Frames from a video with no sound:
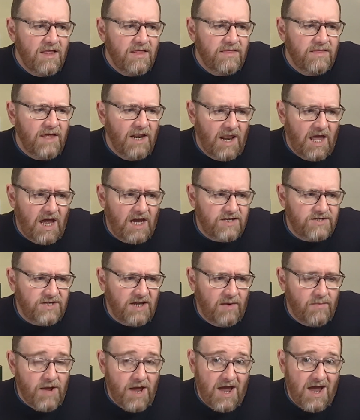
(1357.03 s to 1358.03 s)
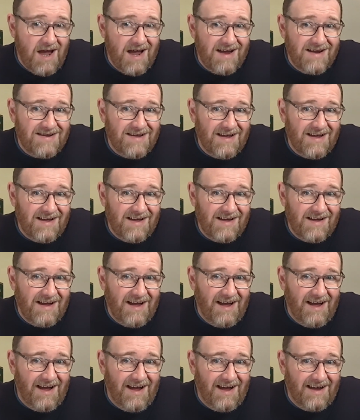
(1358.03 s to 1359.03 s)
the last time I had
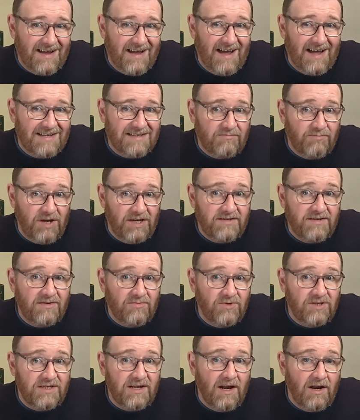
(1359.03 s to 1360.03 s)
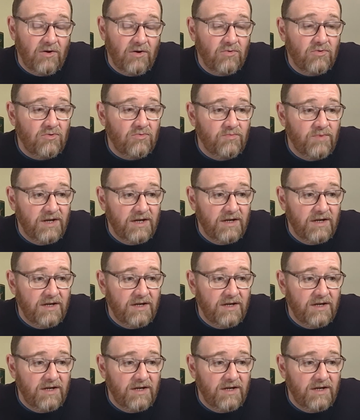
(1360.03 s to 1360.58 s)
a cask bitter was in a local